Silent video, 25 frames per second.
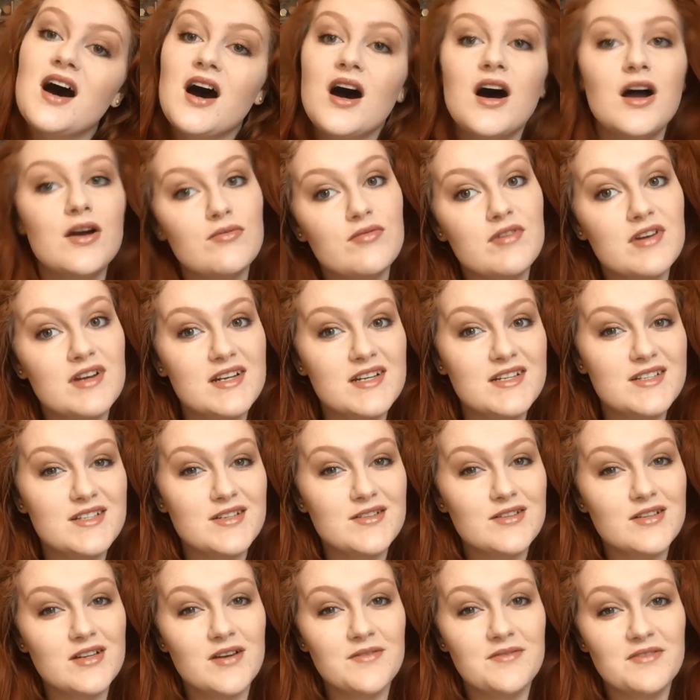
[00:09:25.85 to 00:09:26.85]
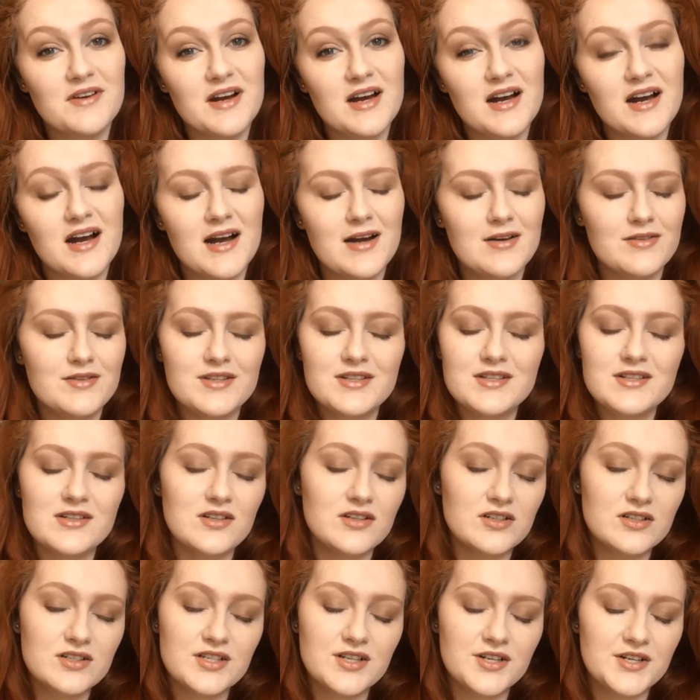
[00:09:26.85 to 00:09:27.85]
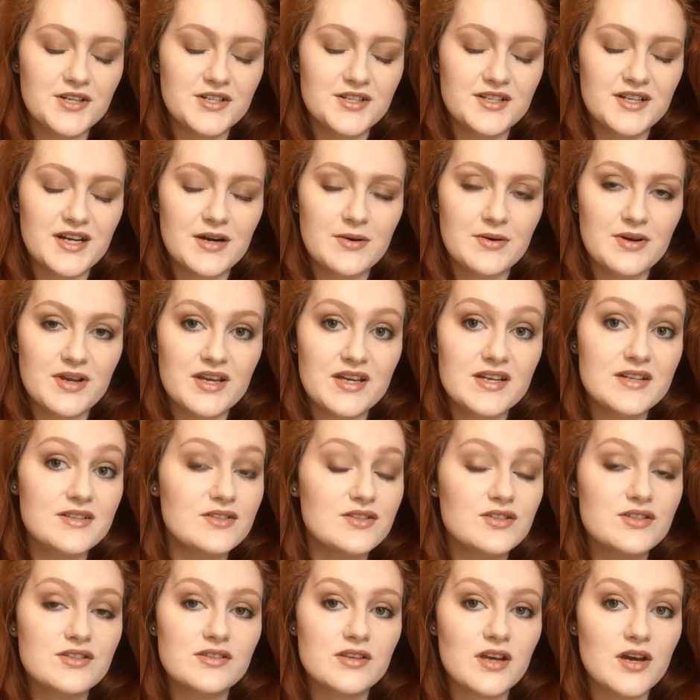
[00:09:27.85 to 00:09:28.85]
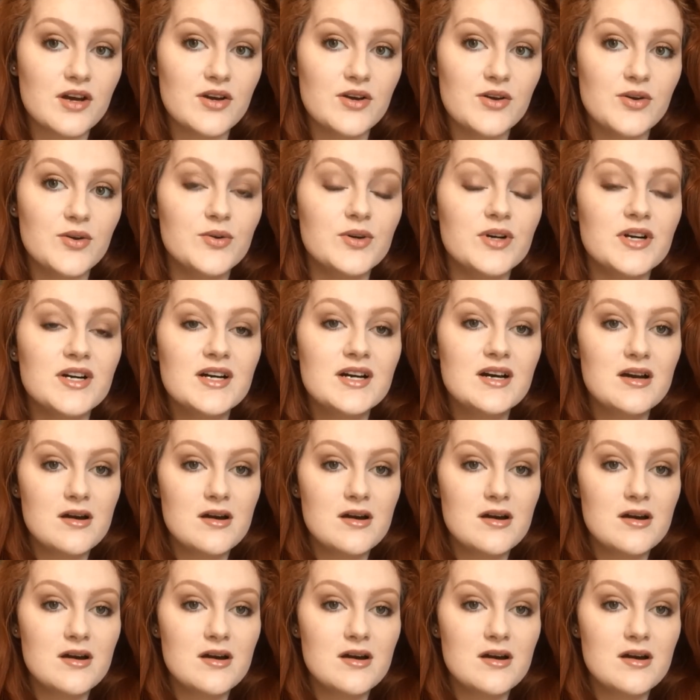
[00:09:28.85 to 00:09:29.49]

I really do love how this look turned out. It is so